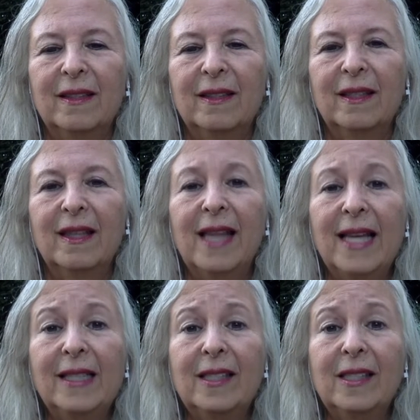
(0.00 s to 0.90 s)

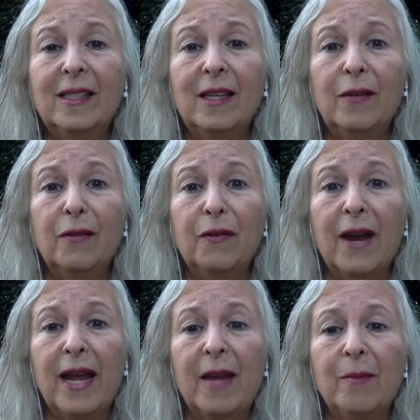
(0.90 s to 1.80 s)
Lenses in
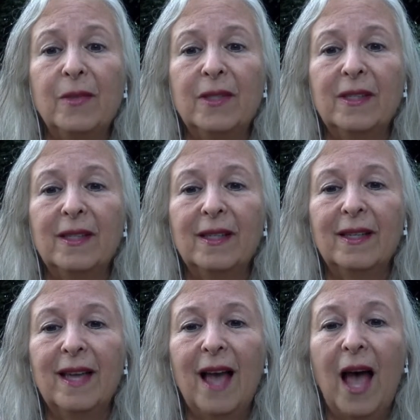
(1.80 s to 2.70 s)
frames,
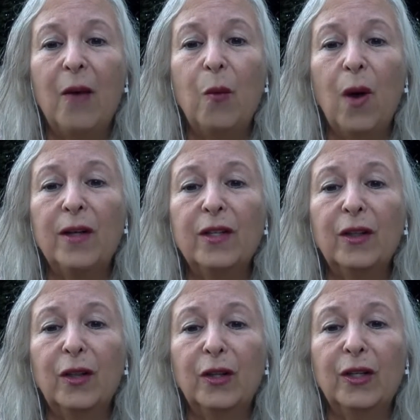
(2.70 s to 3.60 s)
I want to
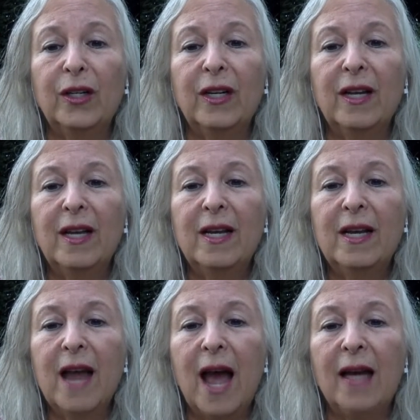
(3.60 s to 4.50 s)
learn
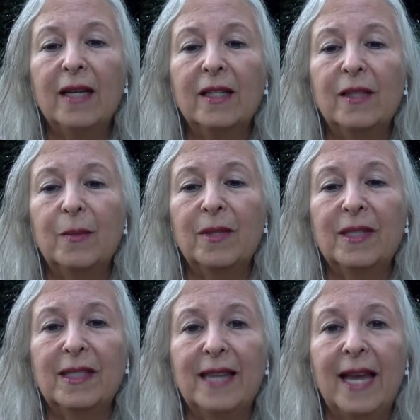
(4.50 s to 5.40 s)
not to
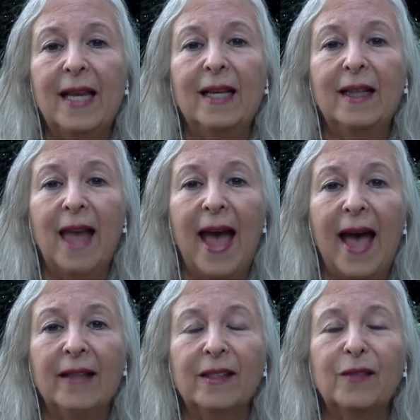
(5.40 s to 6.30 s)
mistake
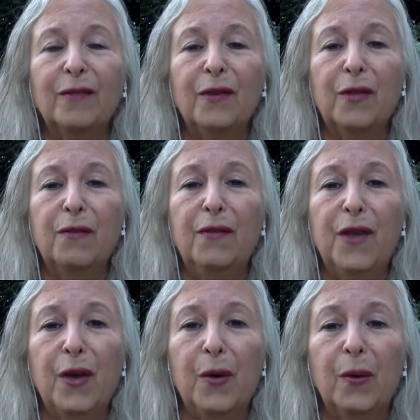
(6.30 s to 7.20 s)
glass for the
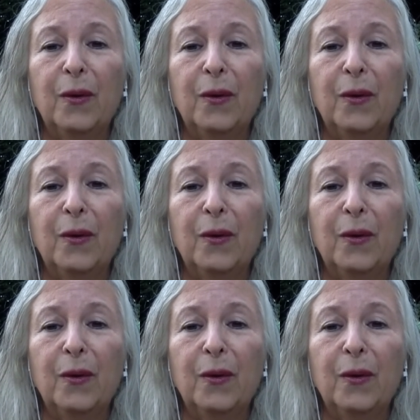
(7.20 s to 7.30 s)
view.